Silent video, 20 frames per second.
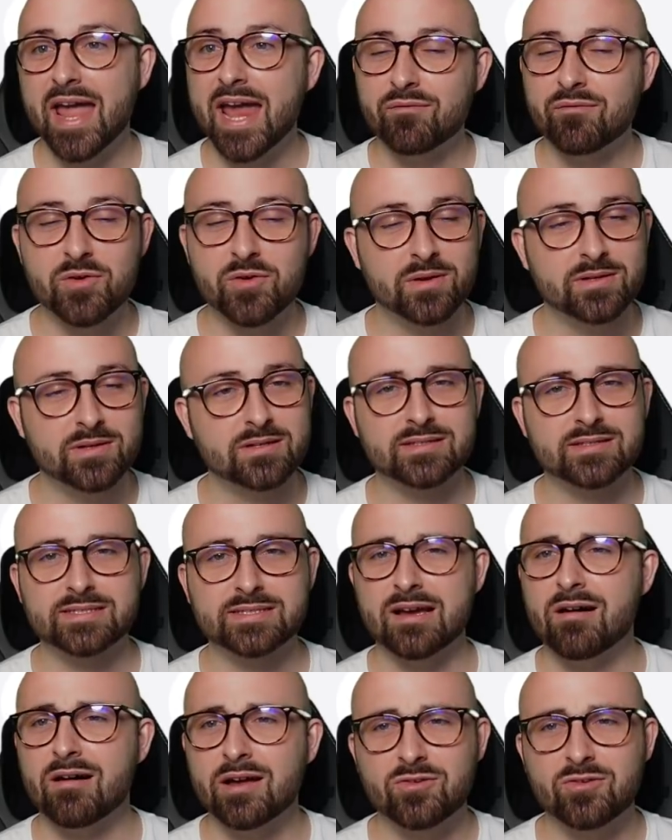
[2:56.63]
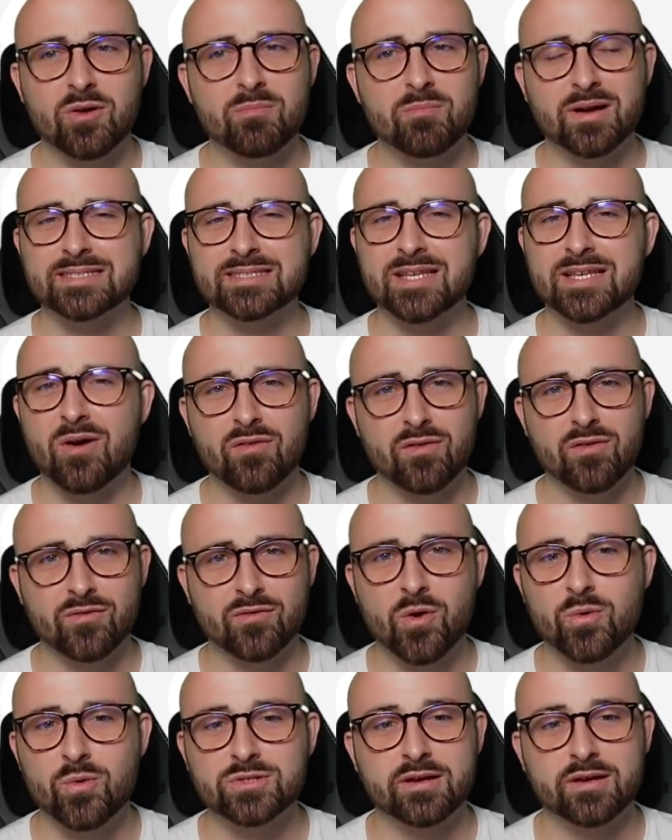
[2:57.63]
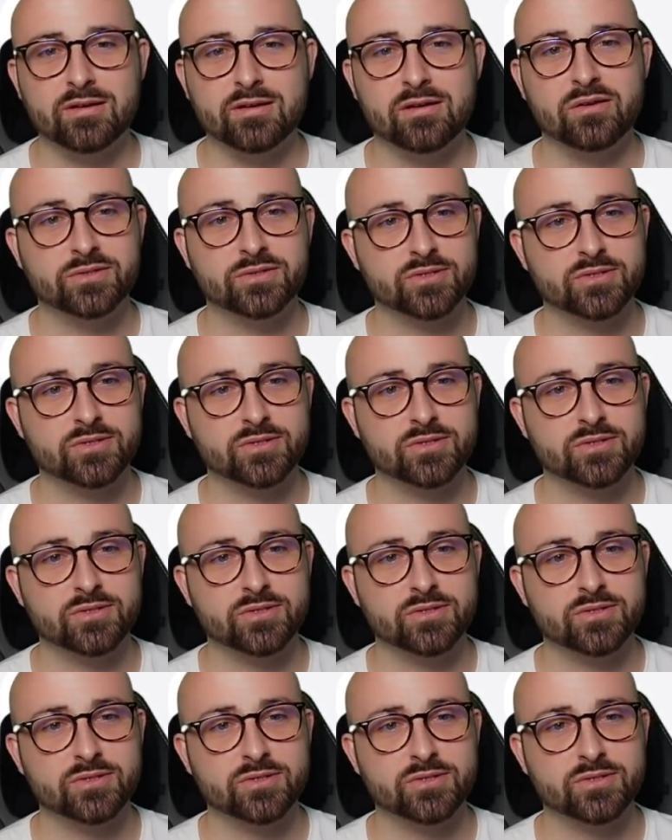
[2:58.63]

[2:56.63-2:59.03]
Everyone does it. I do it myself. Of course I do.